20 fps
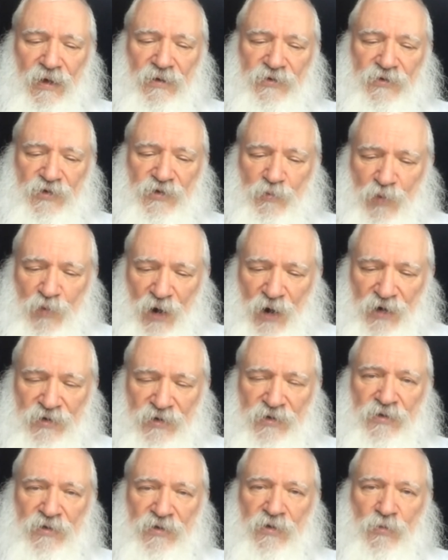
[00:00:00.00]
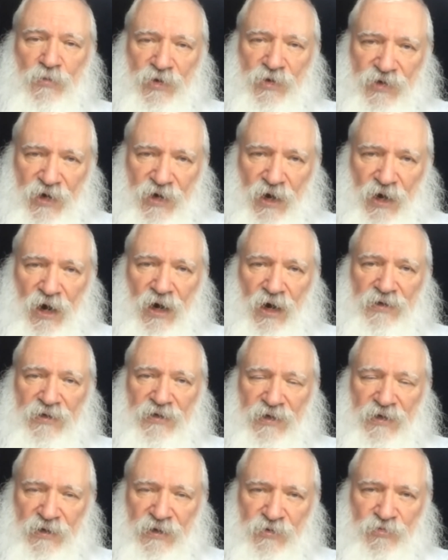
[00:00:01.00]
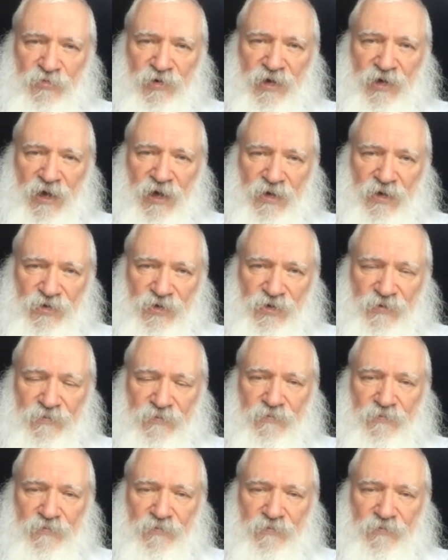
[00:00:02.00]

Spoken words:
to partner with God in creation.